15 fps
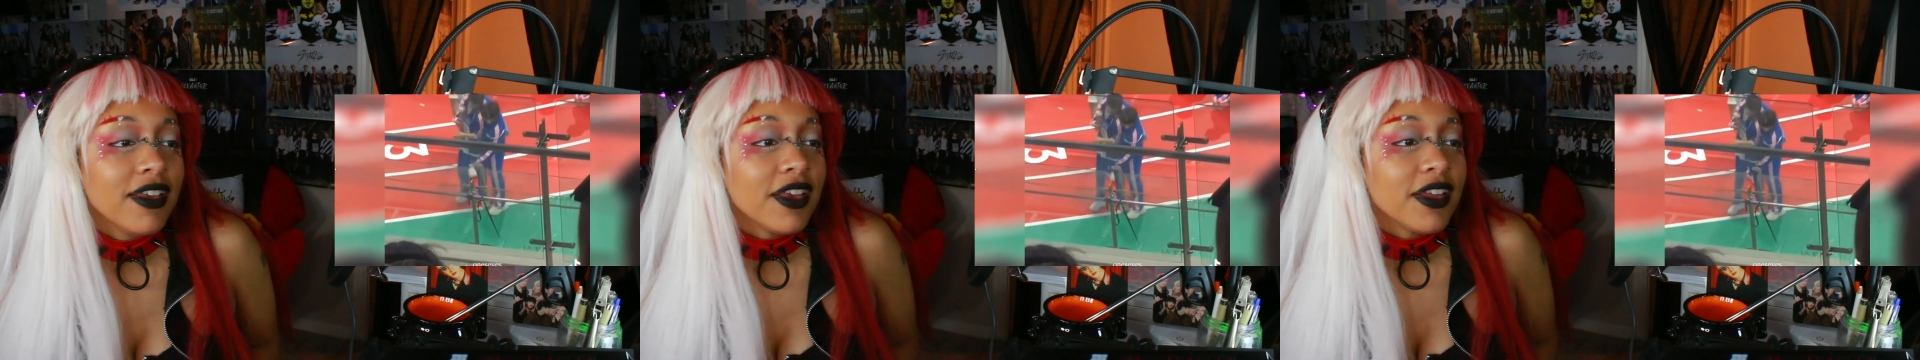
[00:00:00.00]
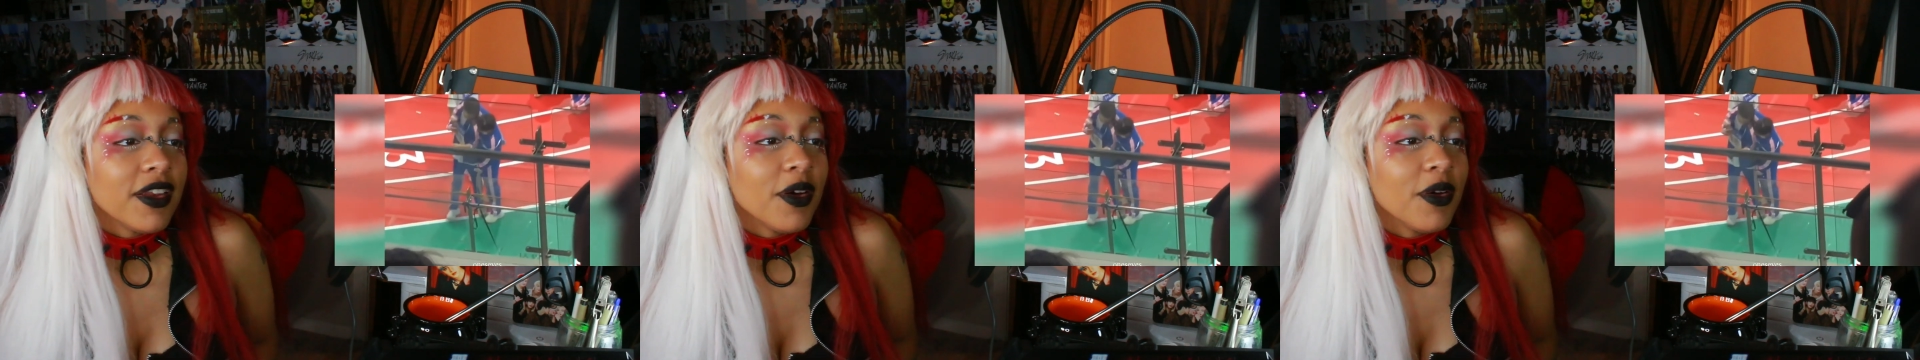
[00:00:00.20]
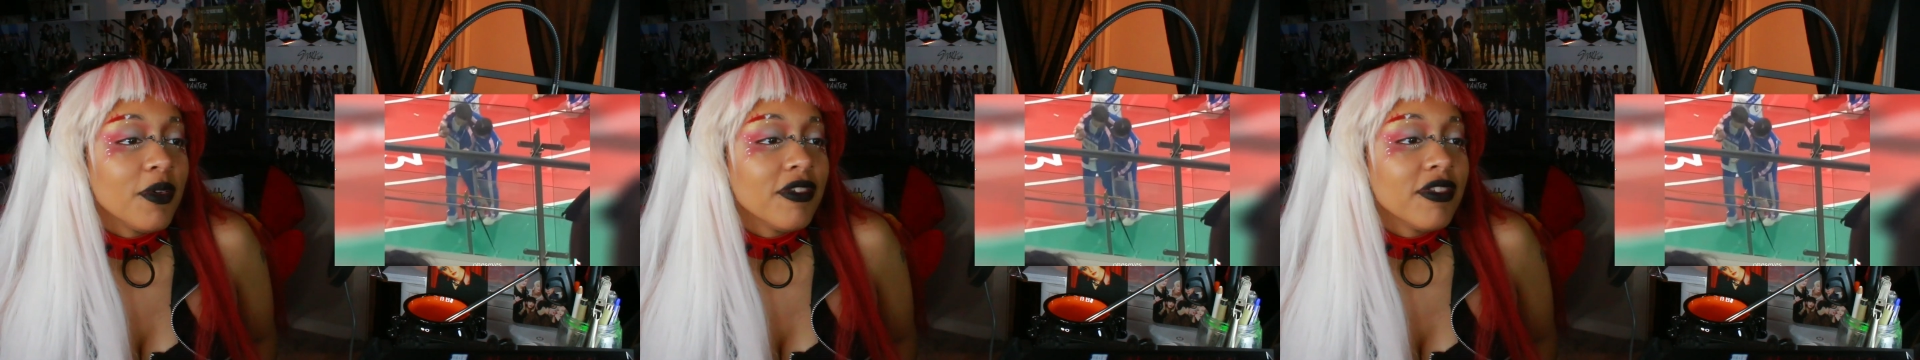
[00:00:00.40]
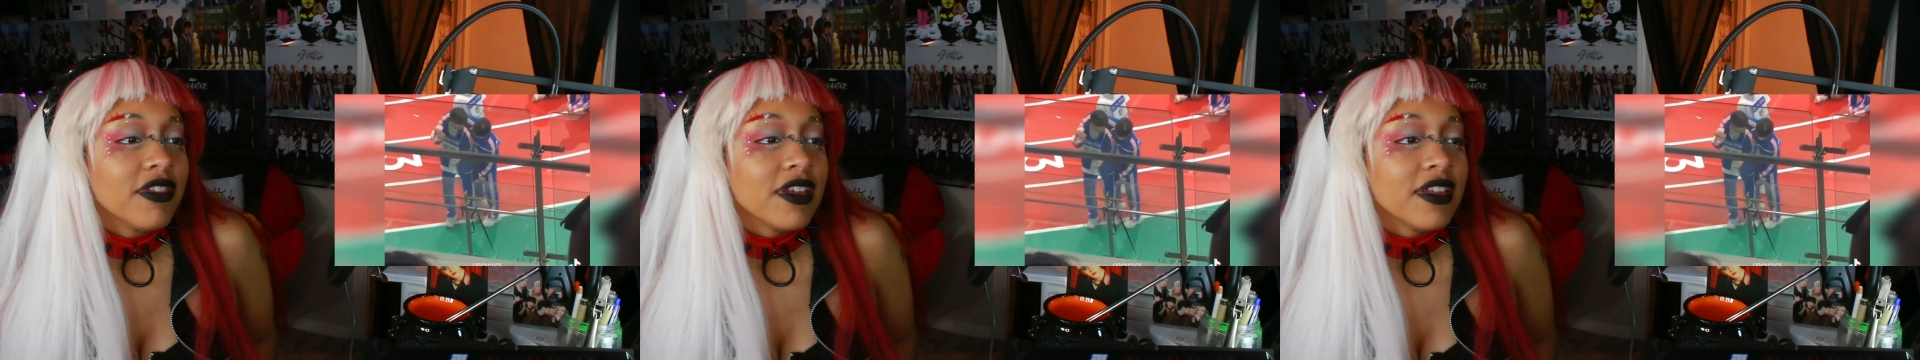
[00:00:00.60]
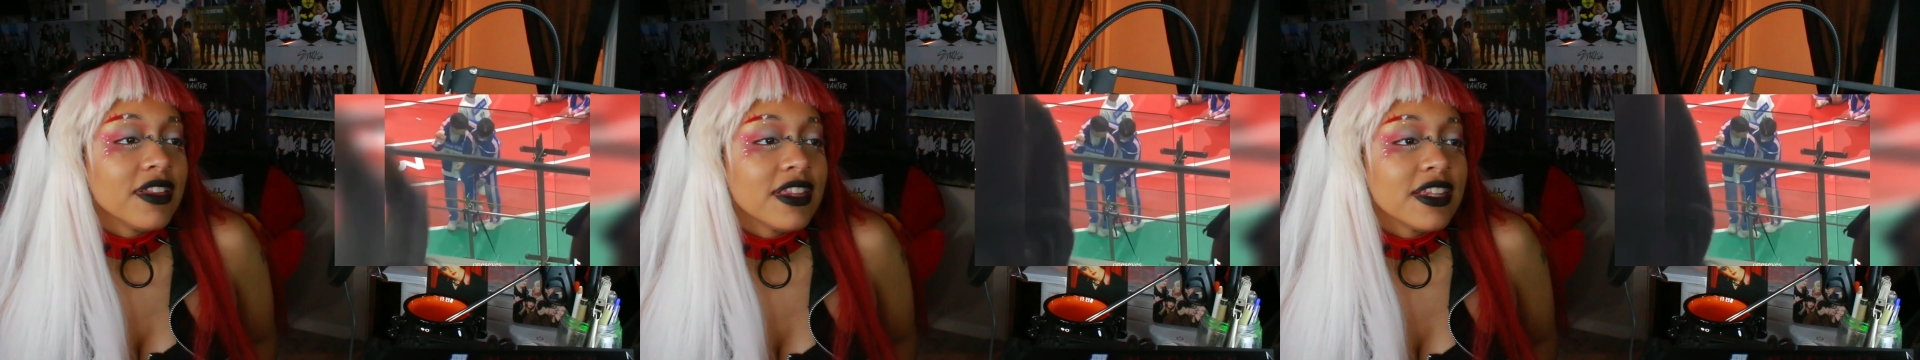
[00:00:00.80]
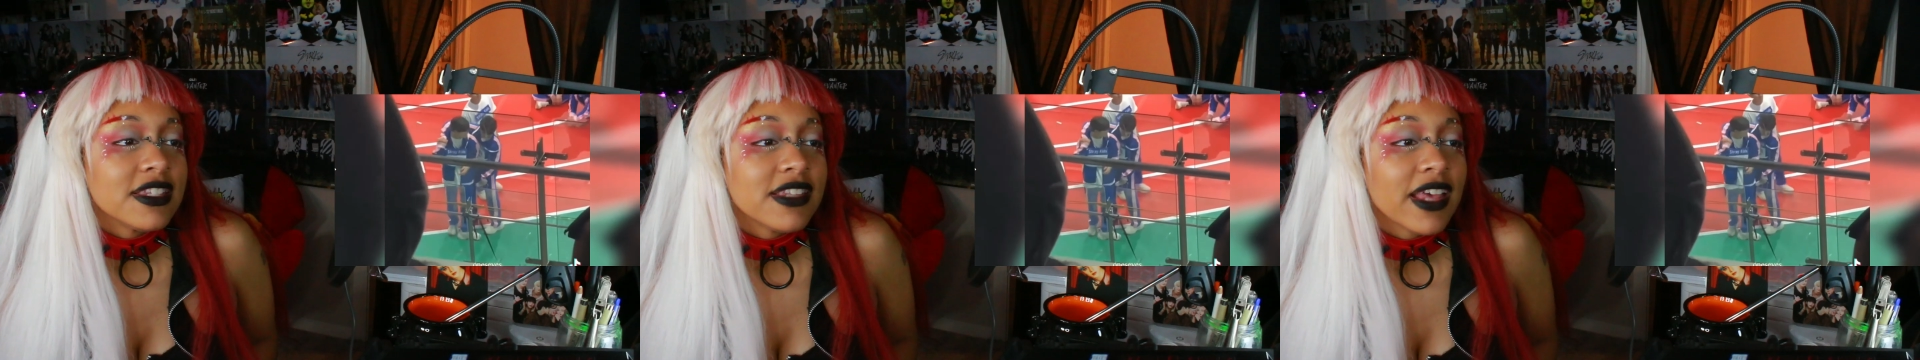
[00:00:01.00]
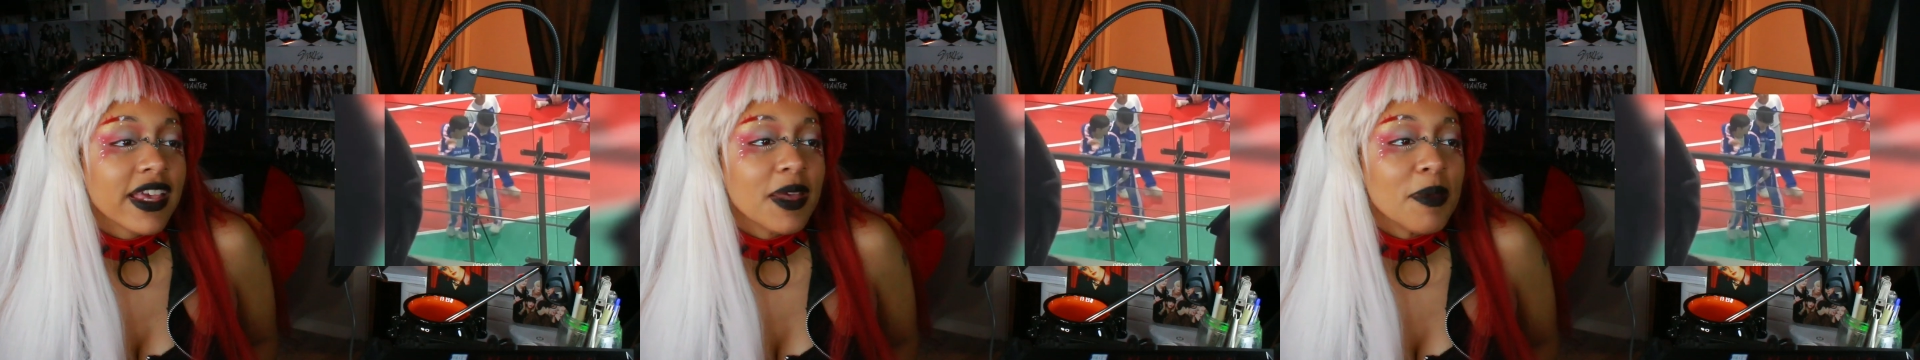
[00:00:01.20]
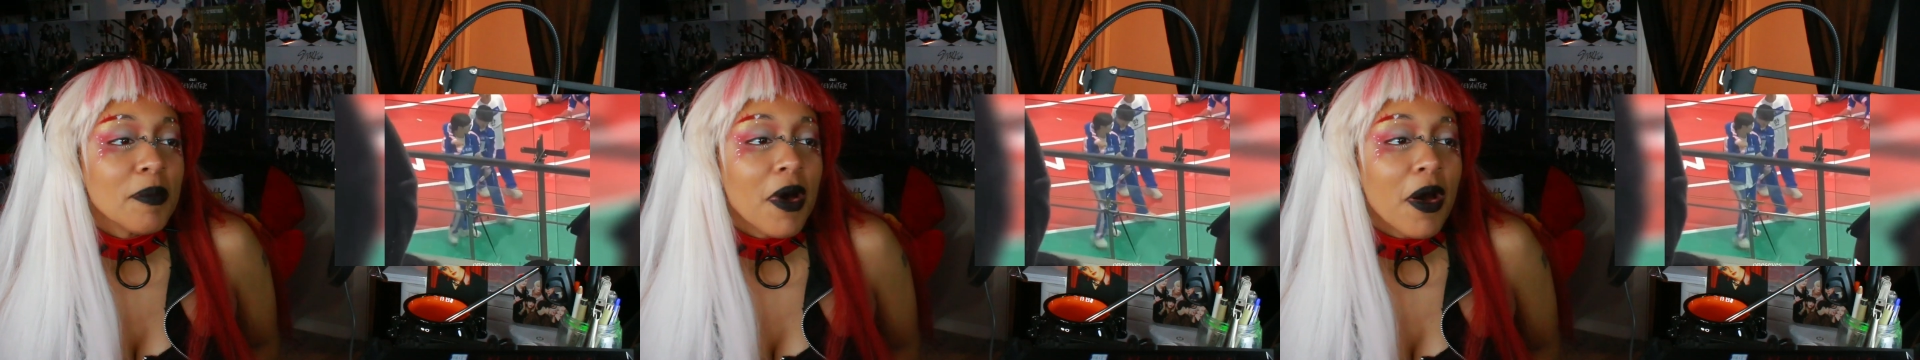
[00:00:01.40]
you know, the
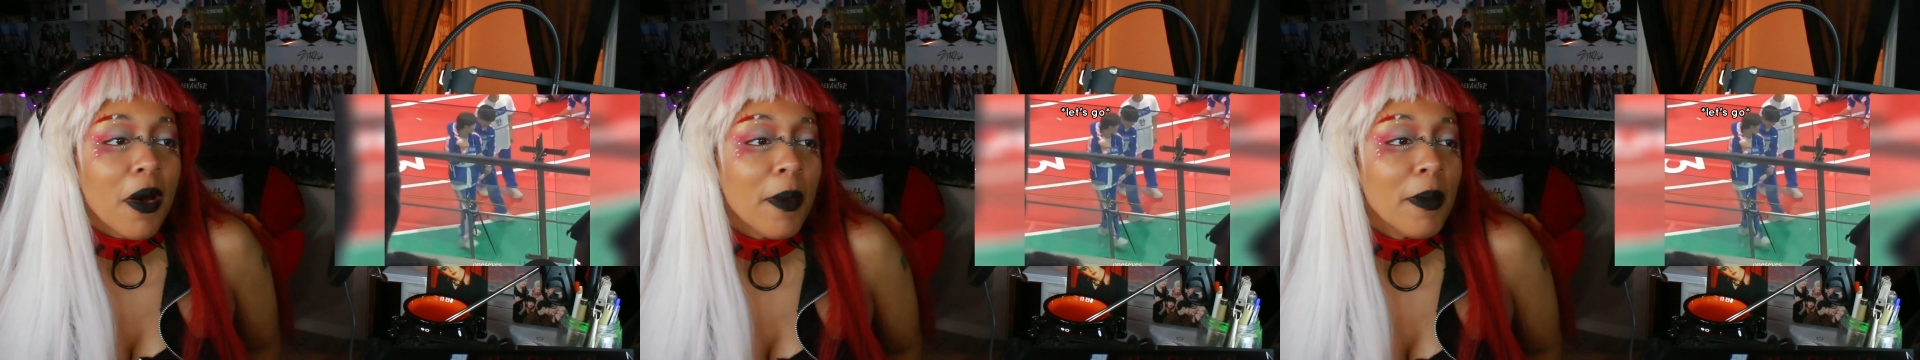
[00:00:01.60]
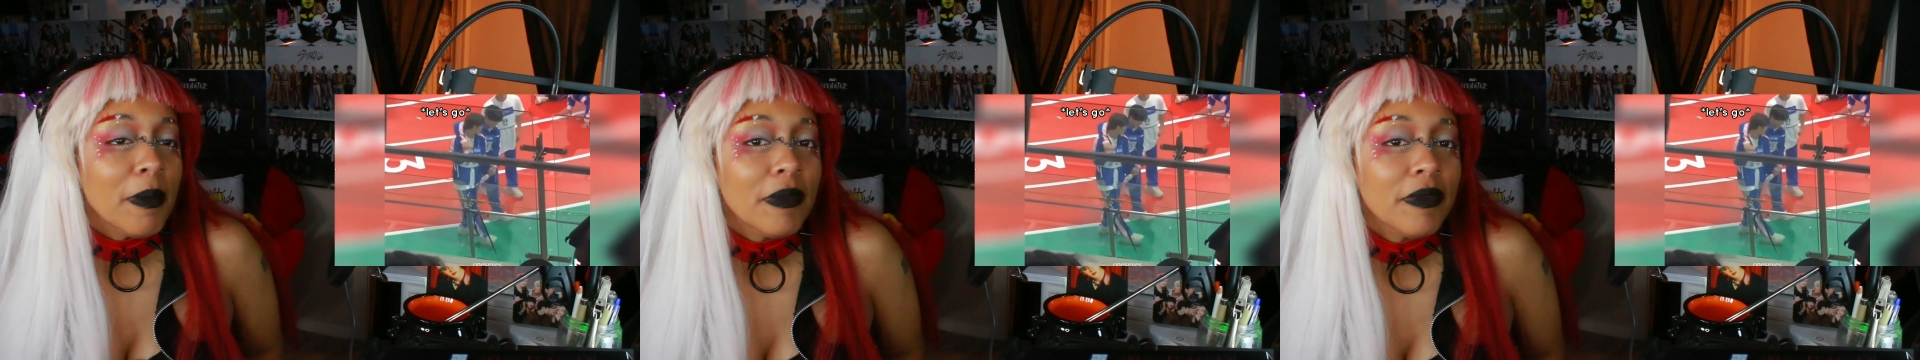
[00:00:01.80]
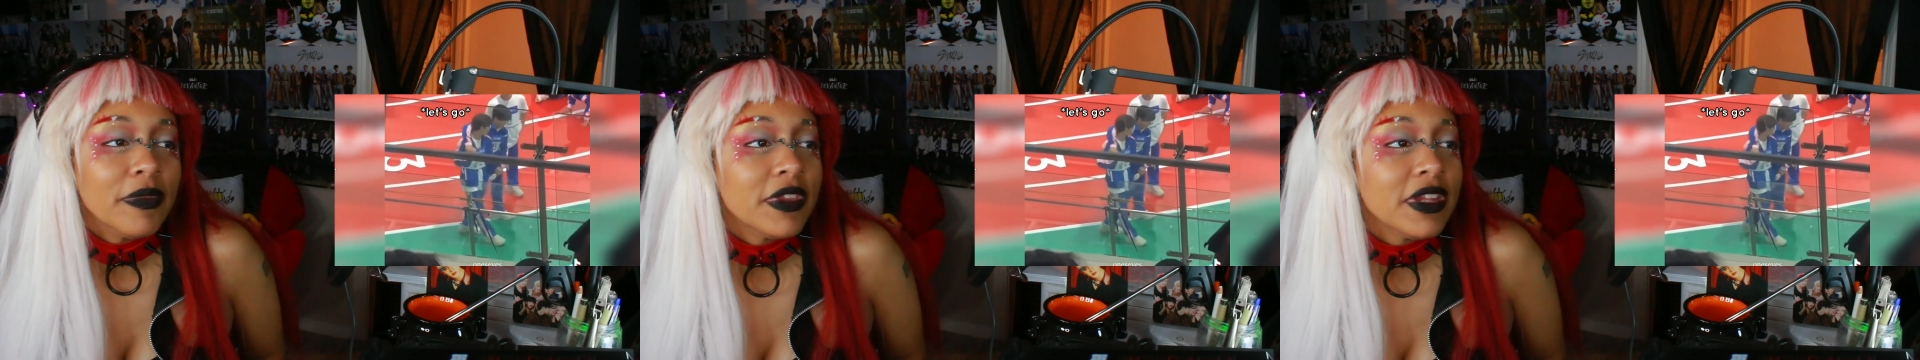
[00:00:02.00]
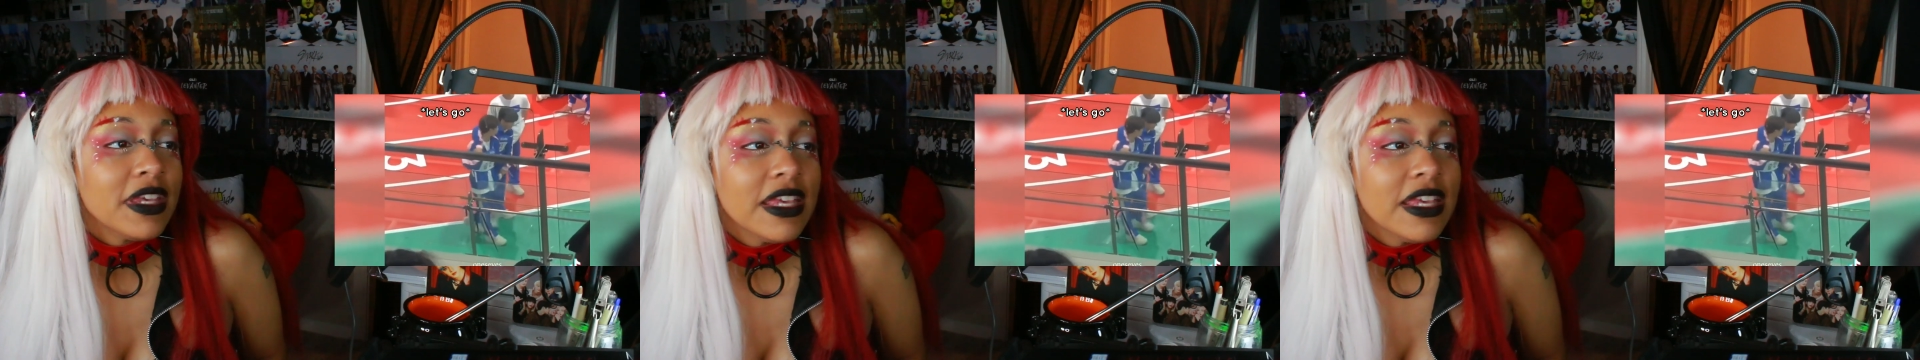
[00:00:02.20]
second mom.